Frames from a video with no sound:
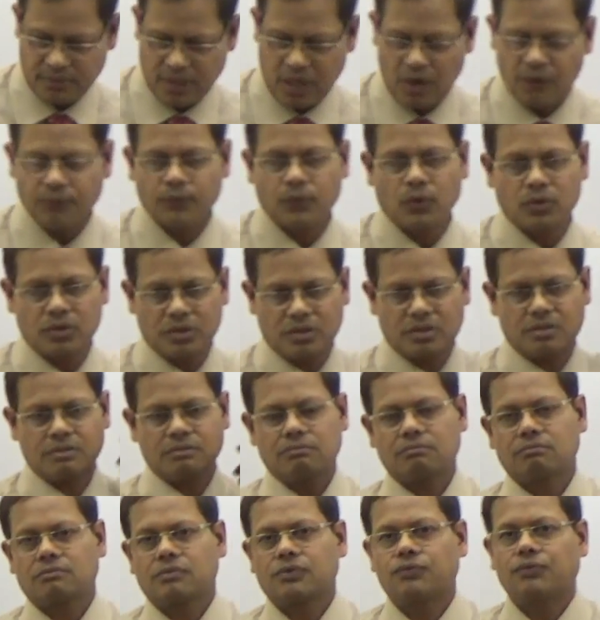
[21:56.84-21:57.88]
of course,
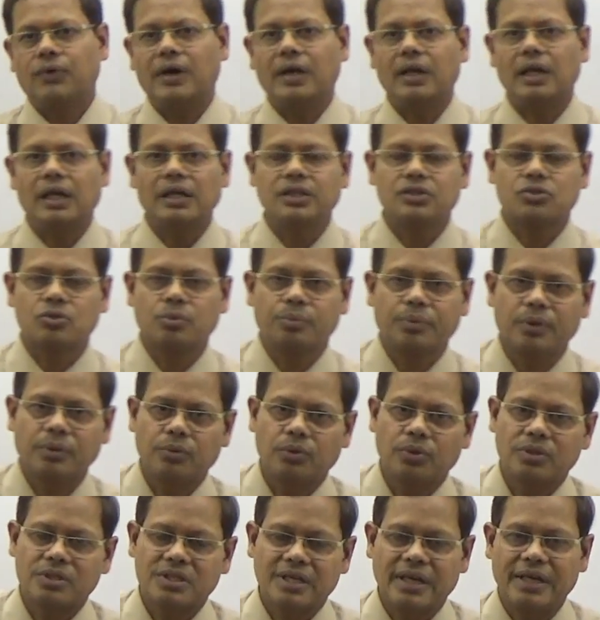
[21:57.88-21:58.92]
finally Supreme
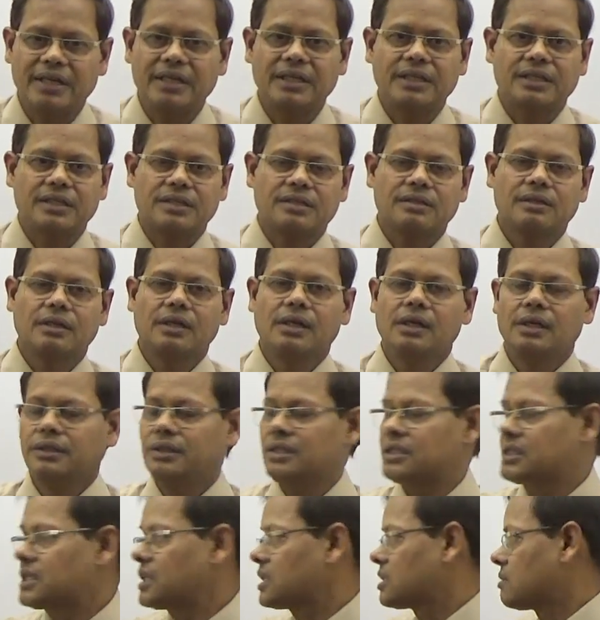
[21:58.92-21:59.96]
Court said it.
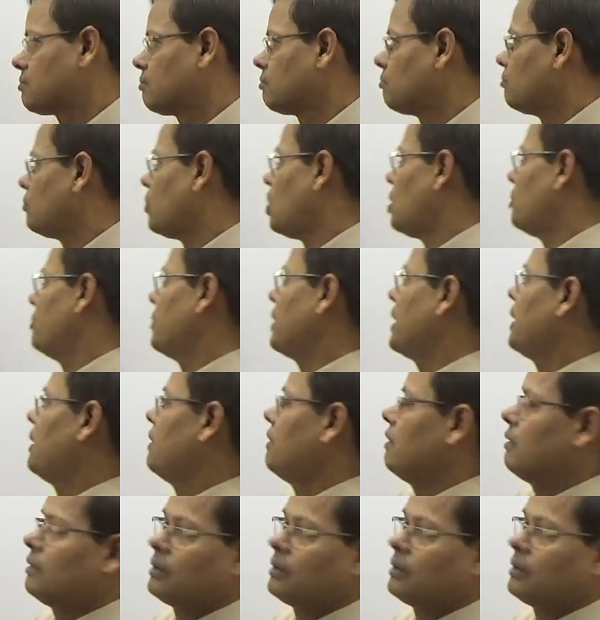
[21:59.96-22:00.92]
This is Bombay